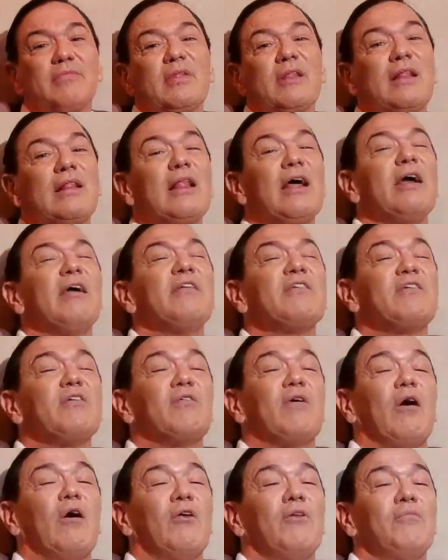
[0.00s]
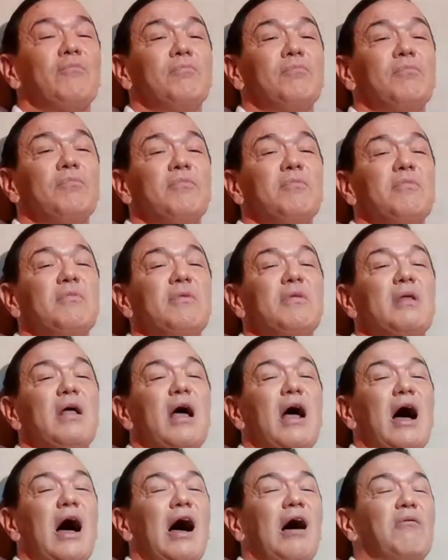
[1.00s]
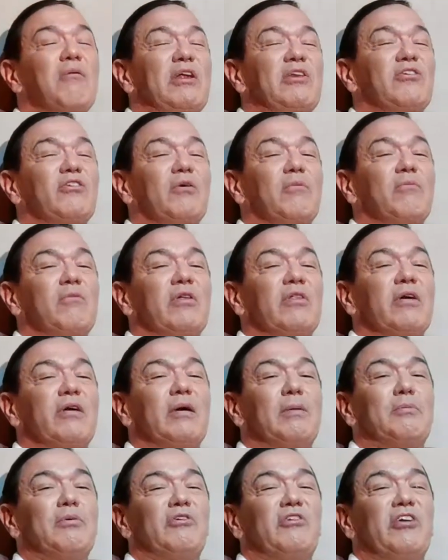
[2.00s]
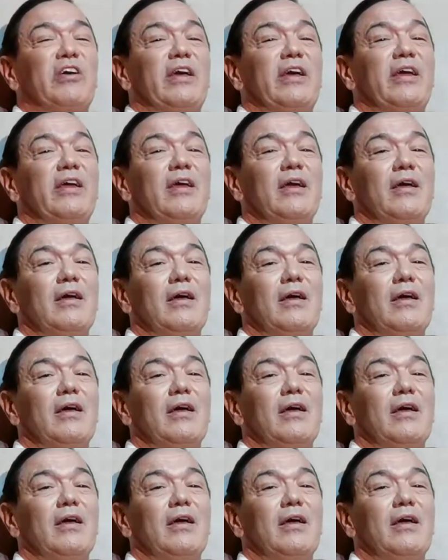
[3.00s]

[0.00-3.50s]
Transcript: Later on, I went up with a cup of tea.